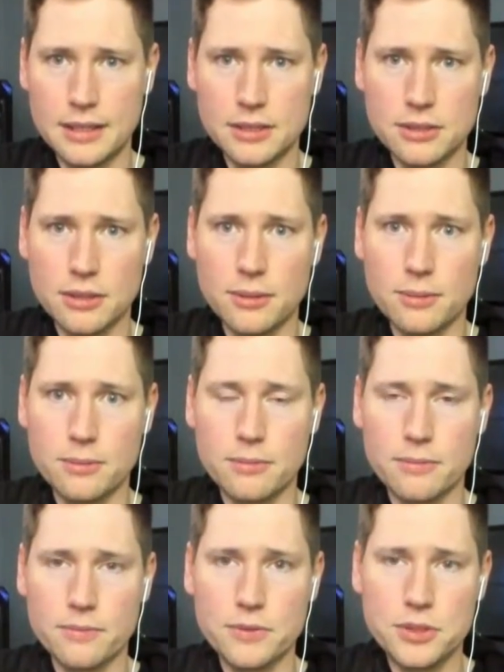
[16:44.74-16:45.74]
So
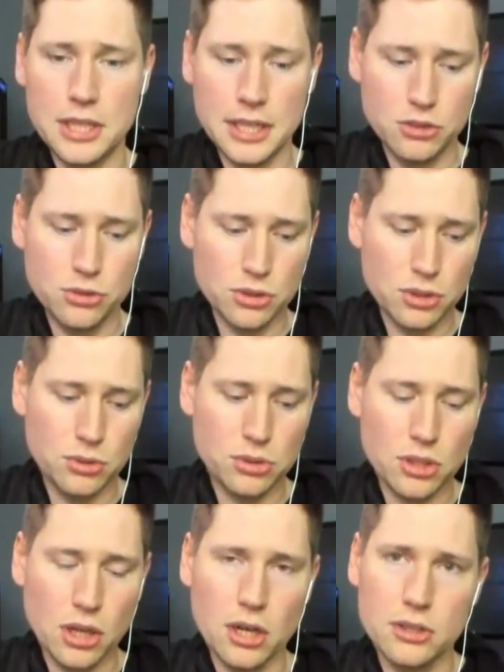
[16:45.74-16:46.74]
to
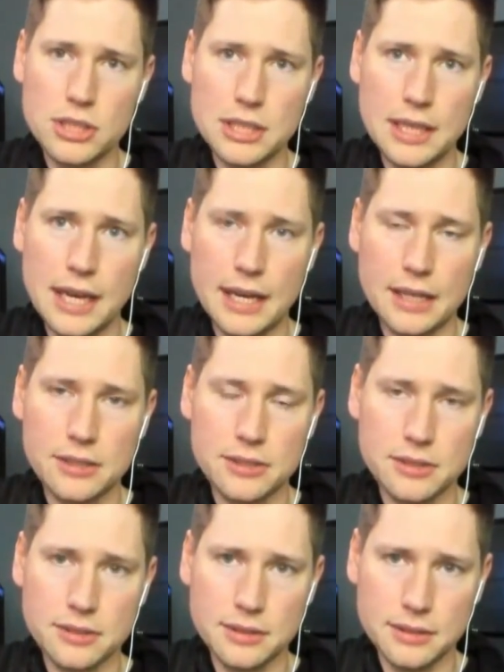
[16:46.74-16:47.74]
introduce
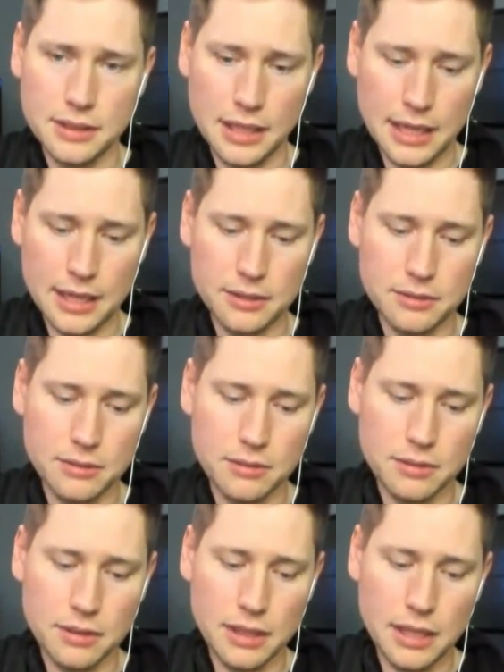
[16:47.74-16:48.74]
RTX and
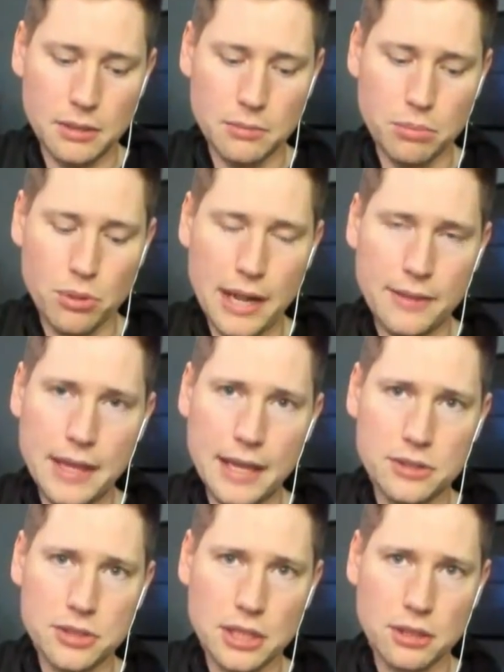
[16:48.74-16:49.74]
brand
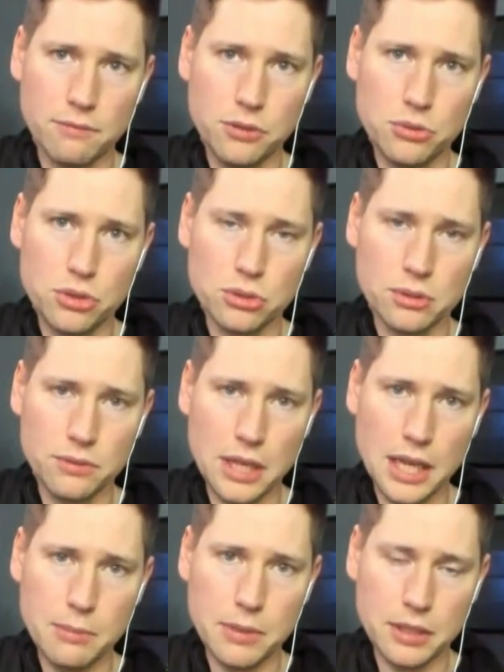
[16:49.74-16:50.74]
that as like the future of
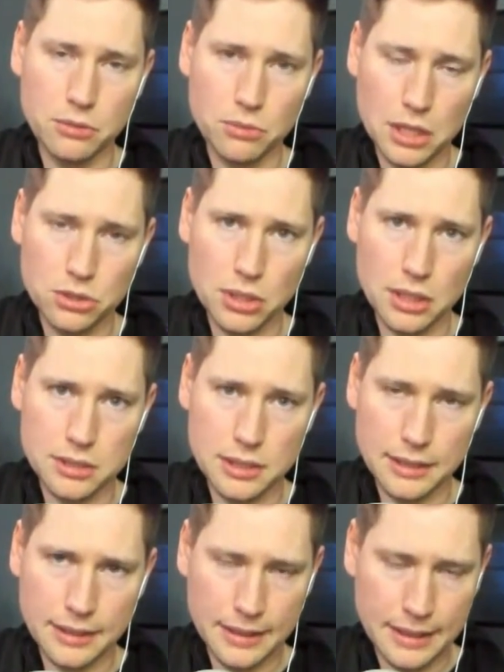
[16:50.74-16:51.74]
gaming and ray
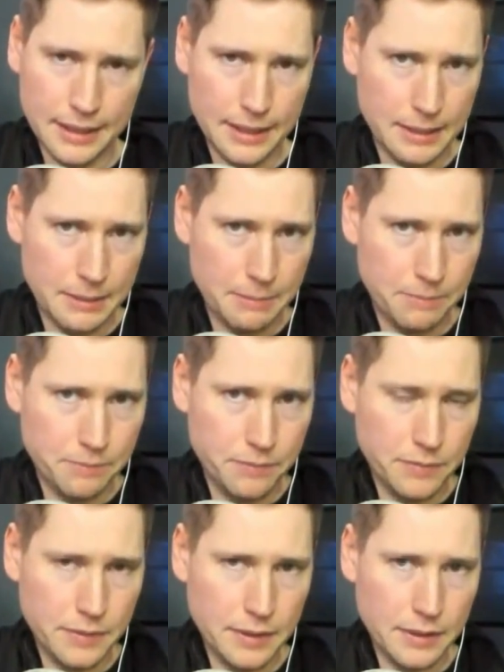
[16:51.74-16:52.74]
tracing,
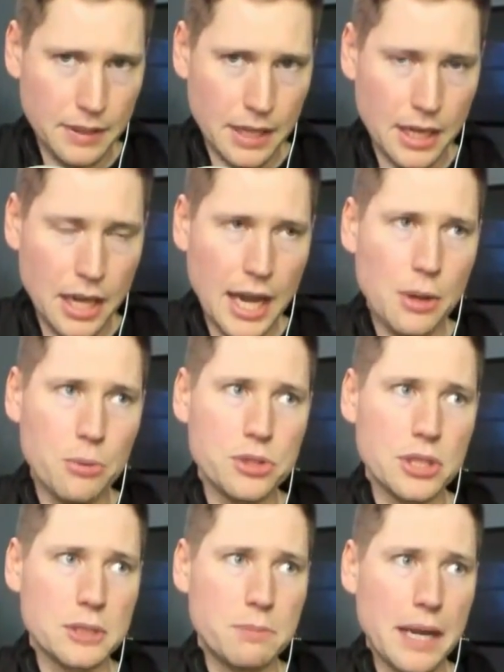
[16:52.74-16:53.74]
I was
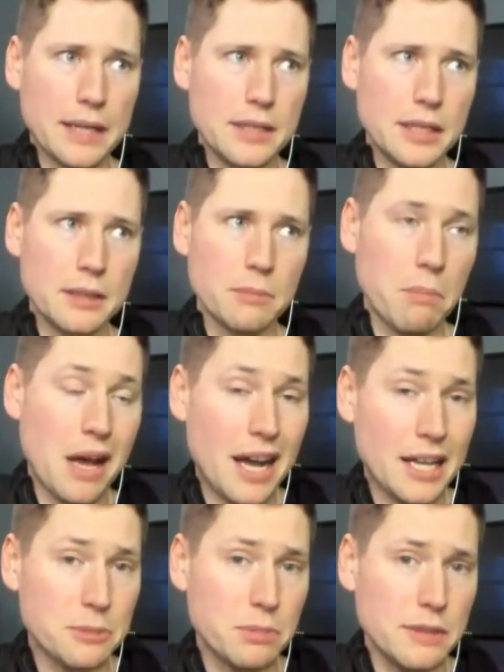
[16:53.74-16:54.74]
expecting
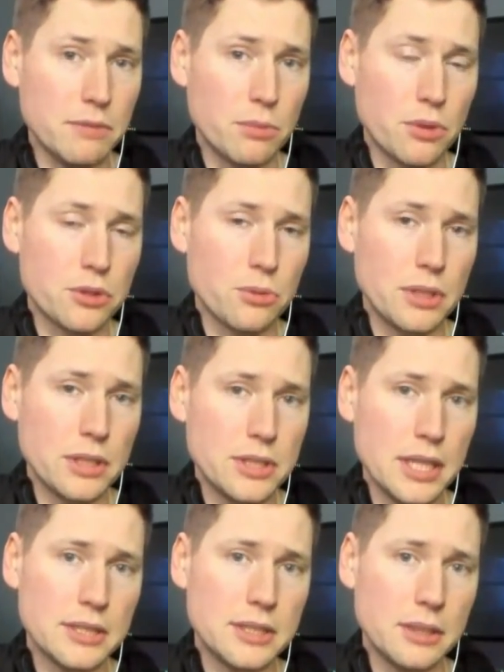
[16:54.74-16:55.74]
possibly even with the
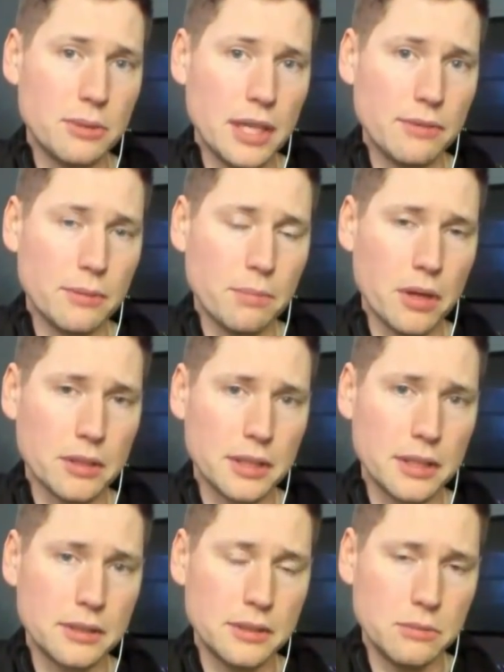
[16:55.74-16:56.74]
2060 we'd have a part
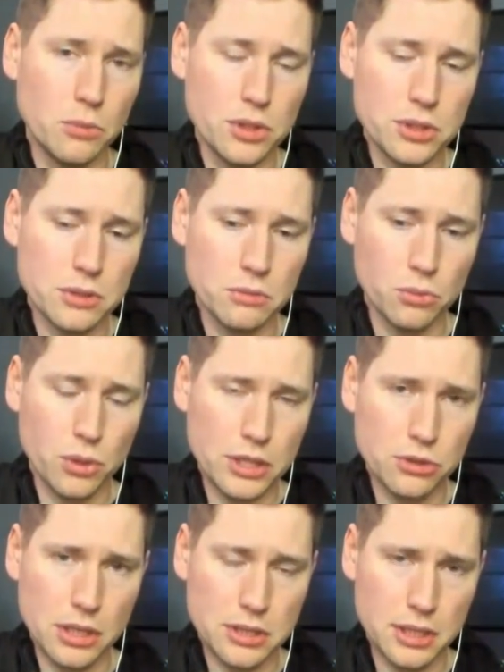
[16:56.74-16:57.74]
that wasn't ray
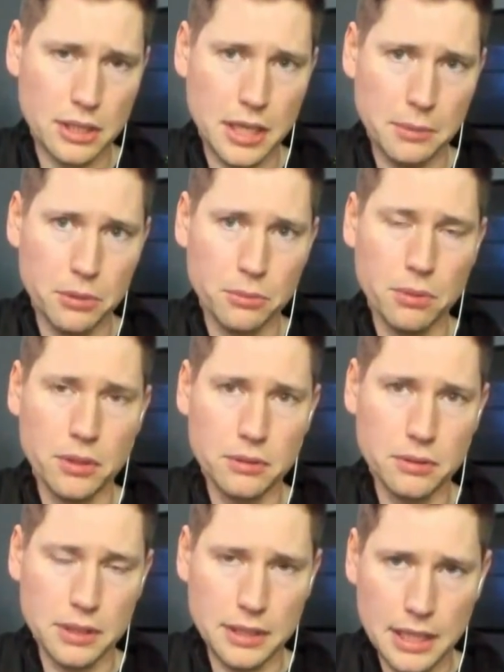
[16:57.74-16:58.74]
tracing enabled, but
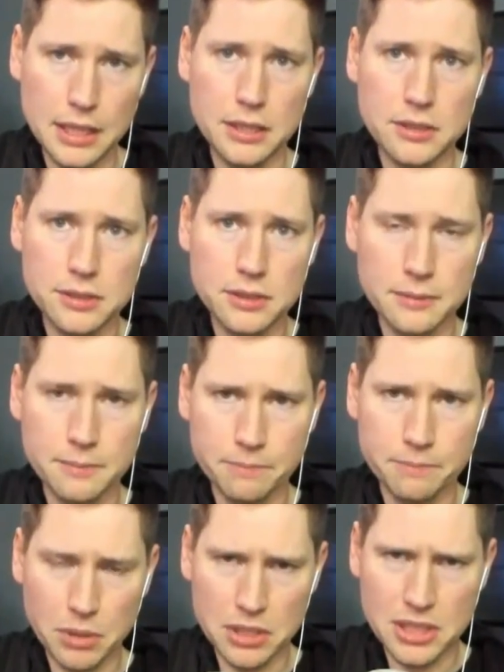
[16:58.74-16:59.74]
it is.
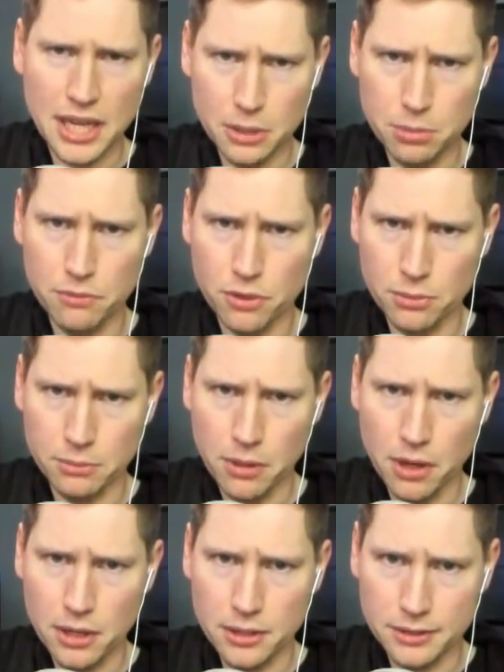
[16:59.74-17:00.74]
But it's a higher performing
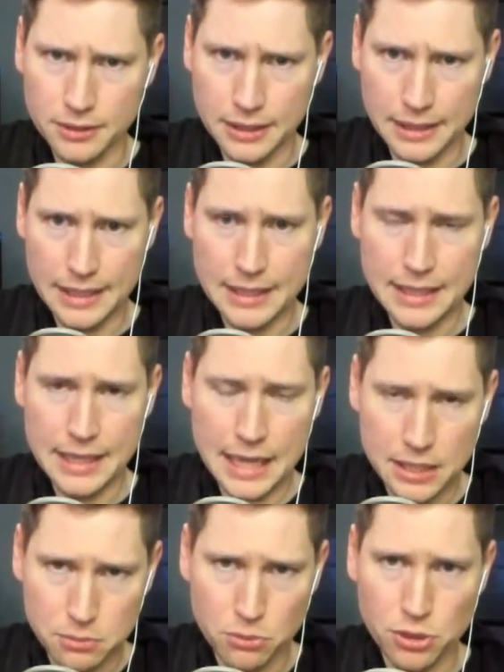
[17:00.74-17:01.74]
part
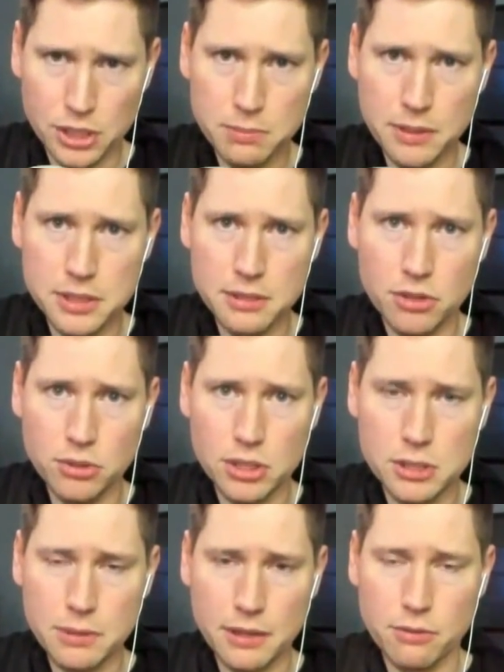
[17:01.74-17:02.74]
and is more expensive than you'd
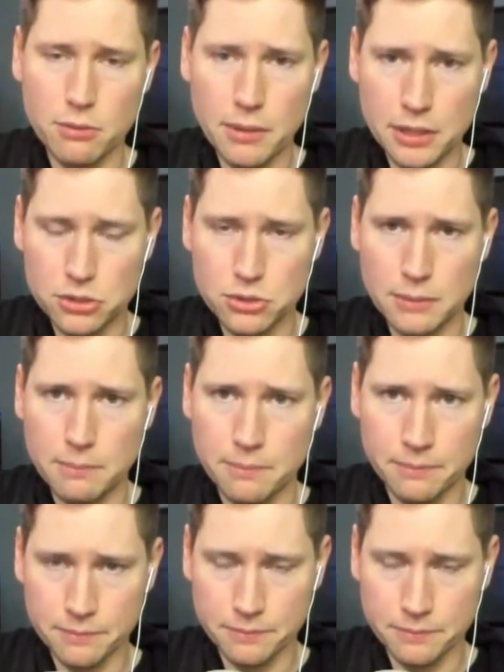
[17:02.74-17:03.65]
expect from a mainstream